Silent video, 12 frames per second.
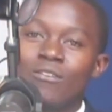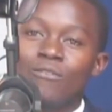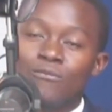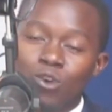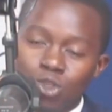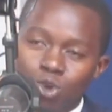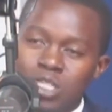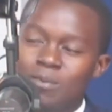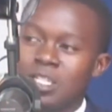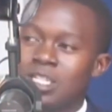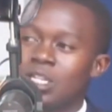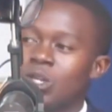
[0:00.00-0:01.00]
for those
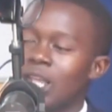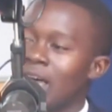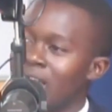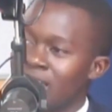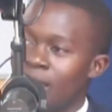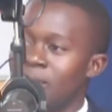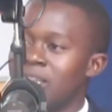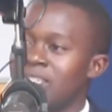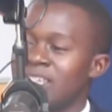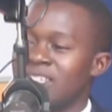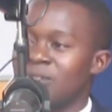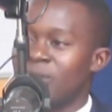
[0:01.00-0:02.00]
particular
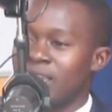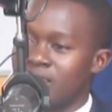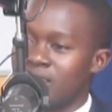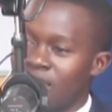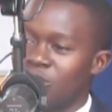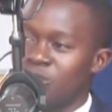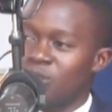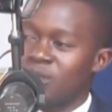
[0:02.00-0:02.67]
rehabilitation works. Thank you so much.